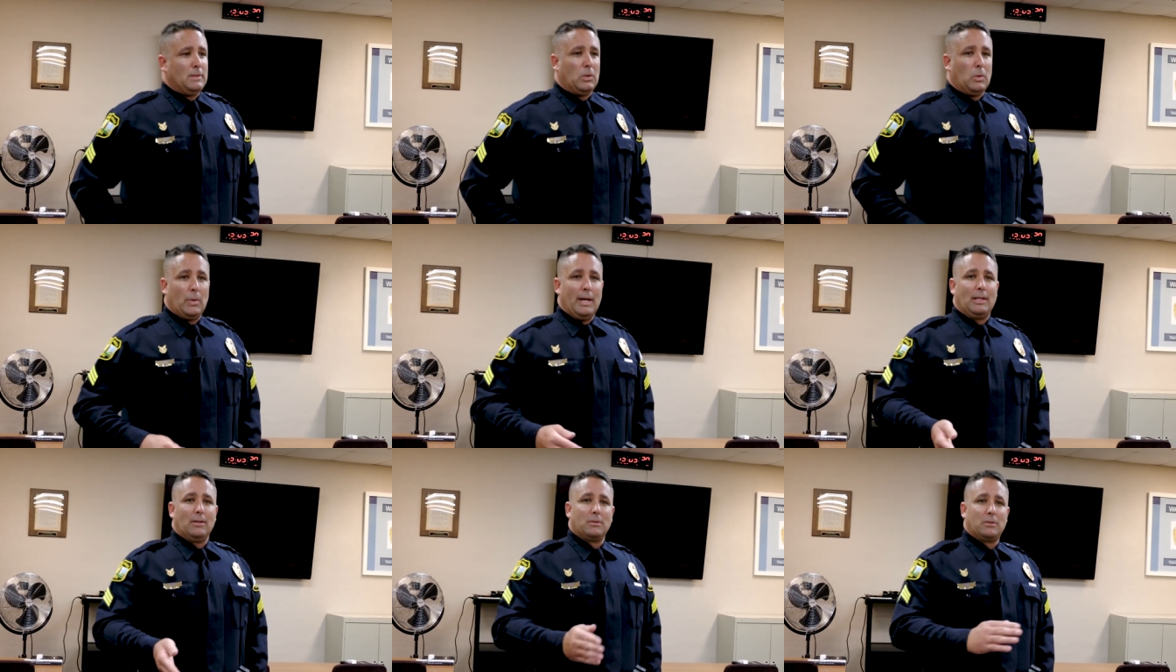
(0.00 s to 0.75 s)
Don't
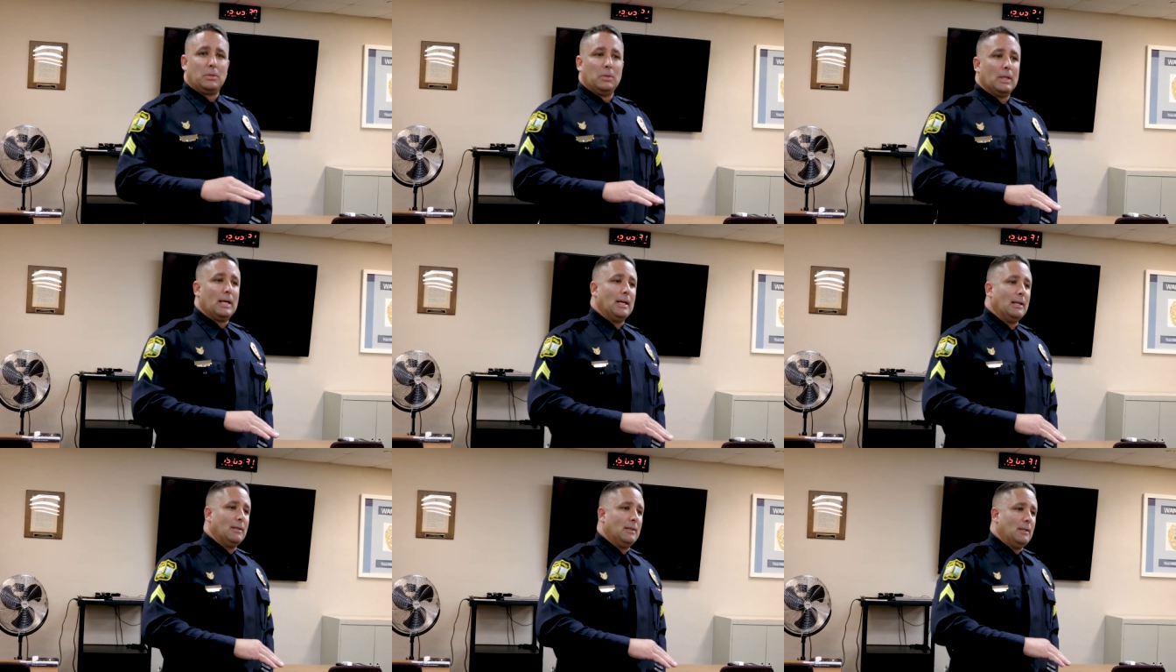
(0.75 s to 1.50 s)
wait till it's too late
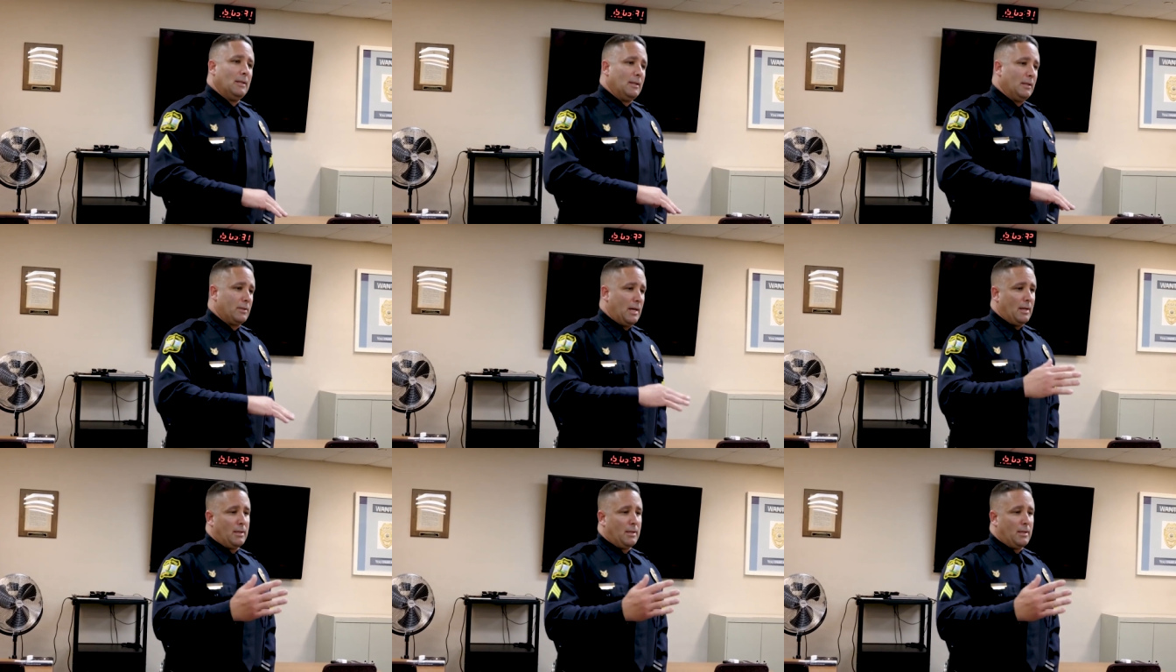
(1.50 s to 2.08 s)
to try to